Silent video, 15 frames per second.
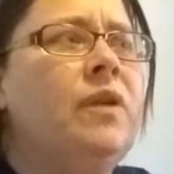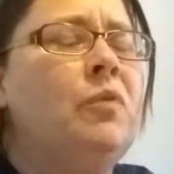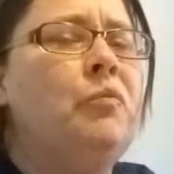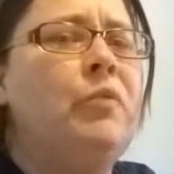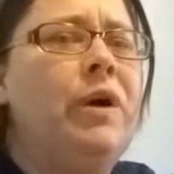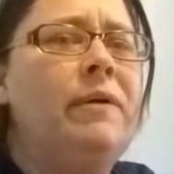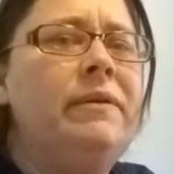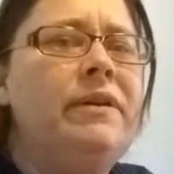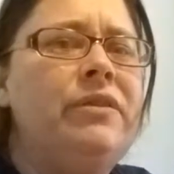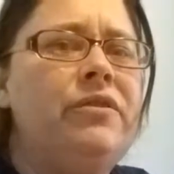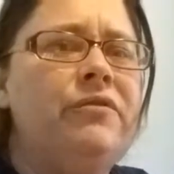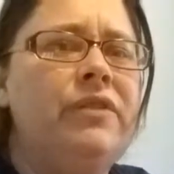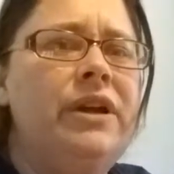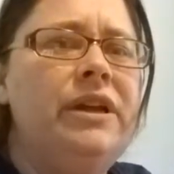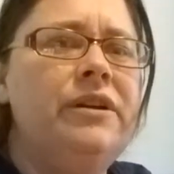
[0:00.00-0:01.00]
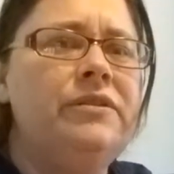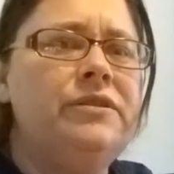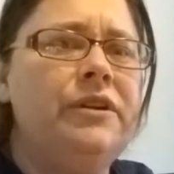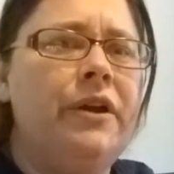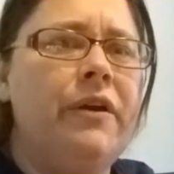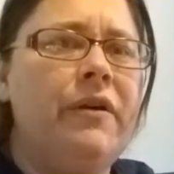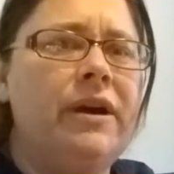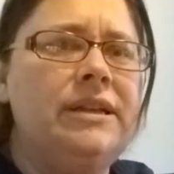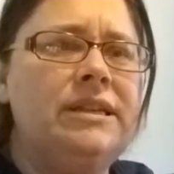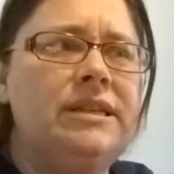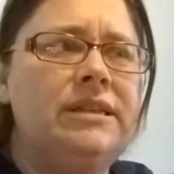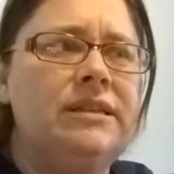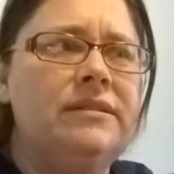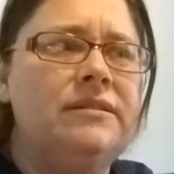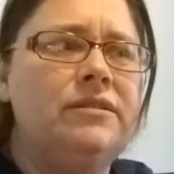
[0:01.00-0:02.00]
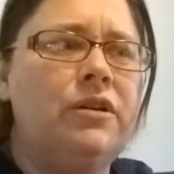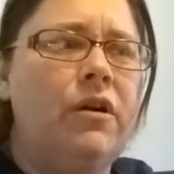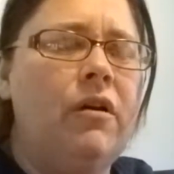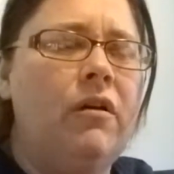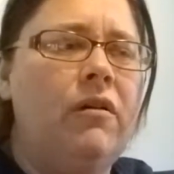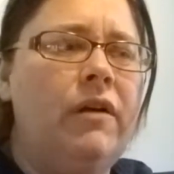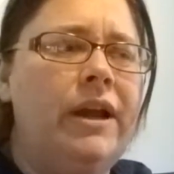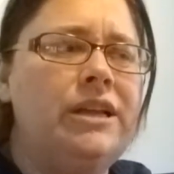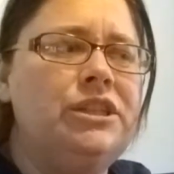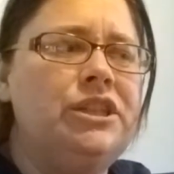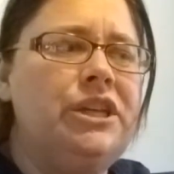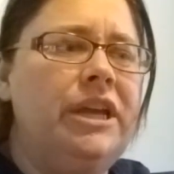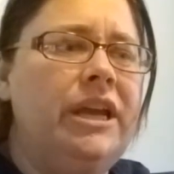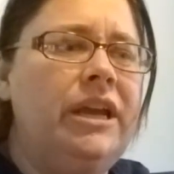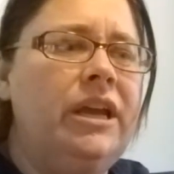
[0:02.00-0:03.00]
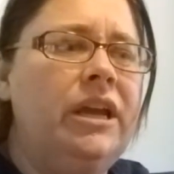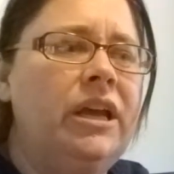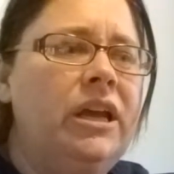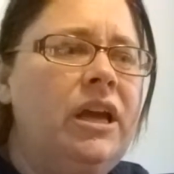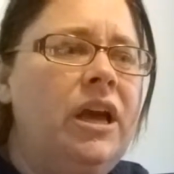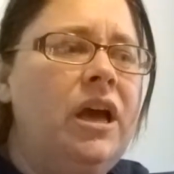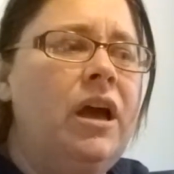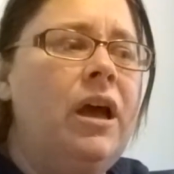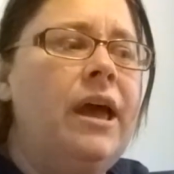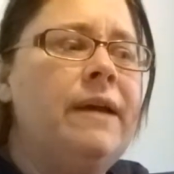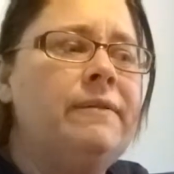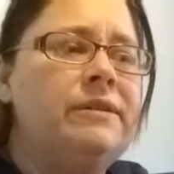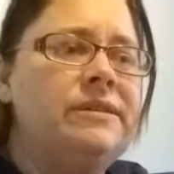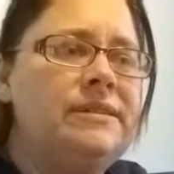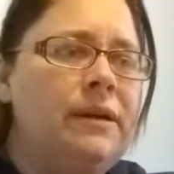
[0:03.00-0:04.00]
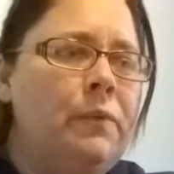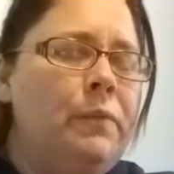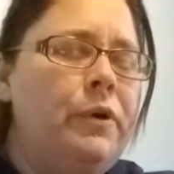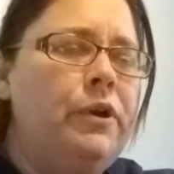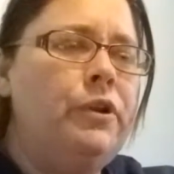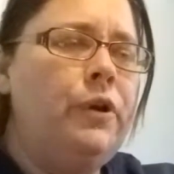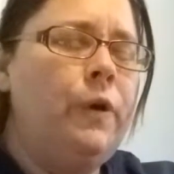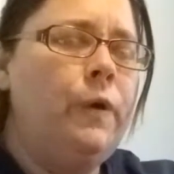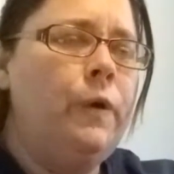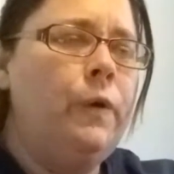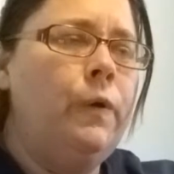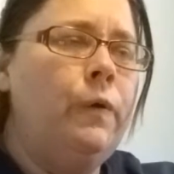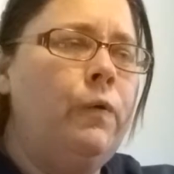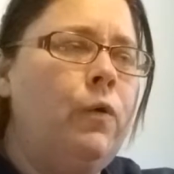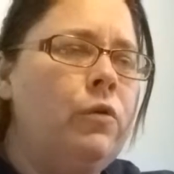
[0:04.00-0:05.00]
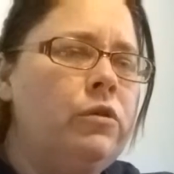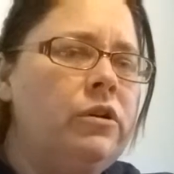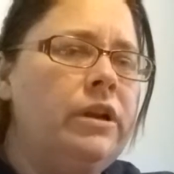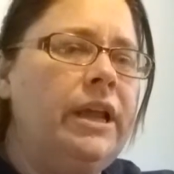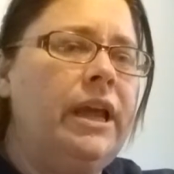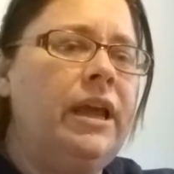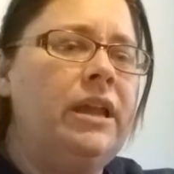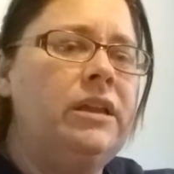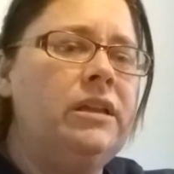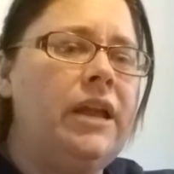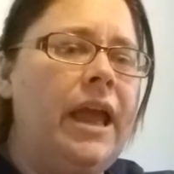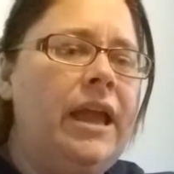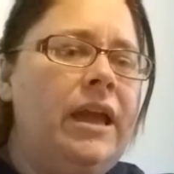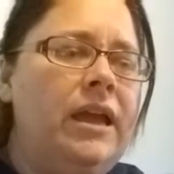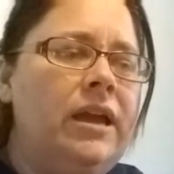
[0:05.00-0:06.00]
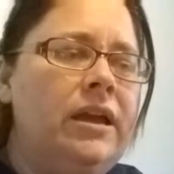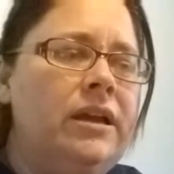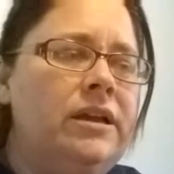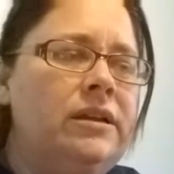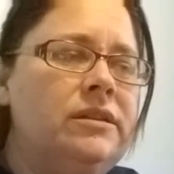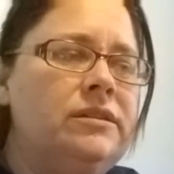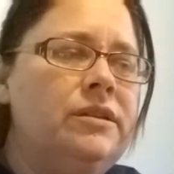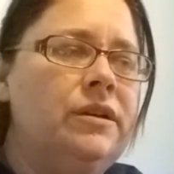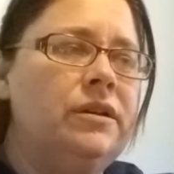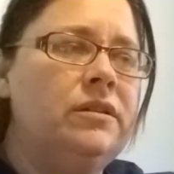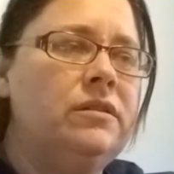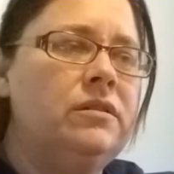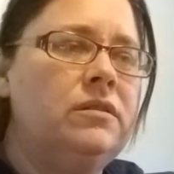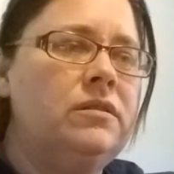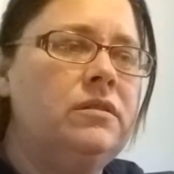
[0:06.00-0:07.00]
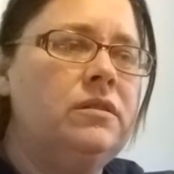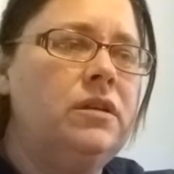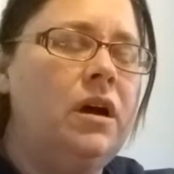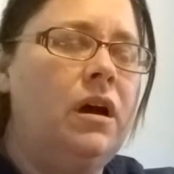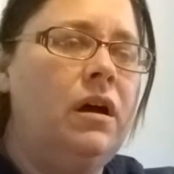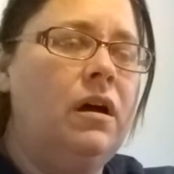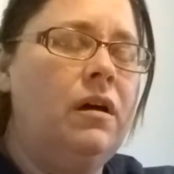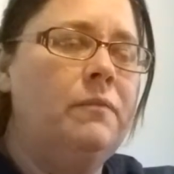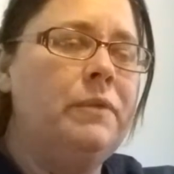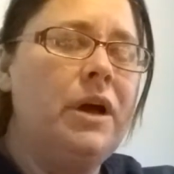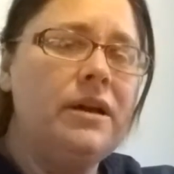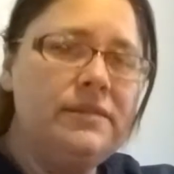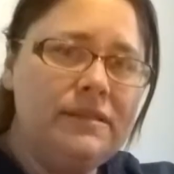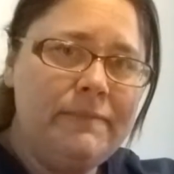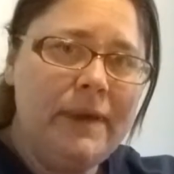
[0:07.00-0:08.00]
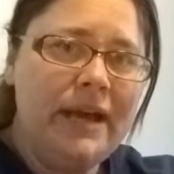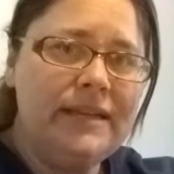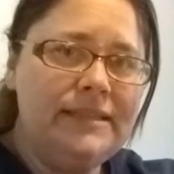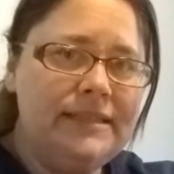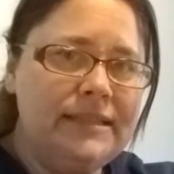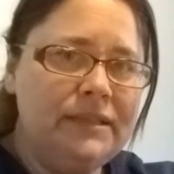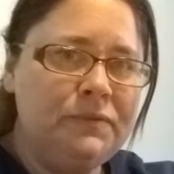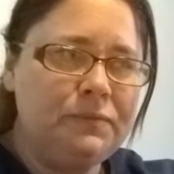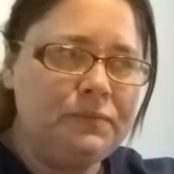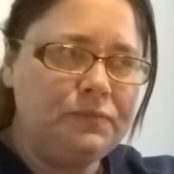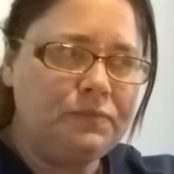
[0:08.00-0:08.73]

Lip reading: probably 3 years ago I did this doll. And it was someone who ordered it and customized it.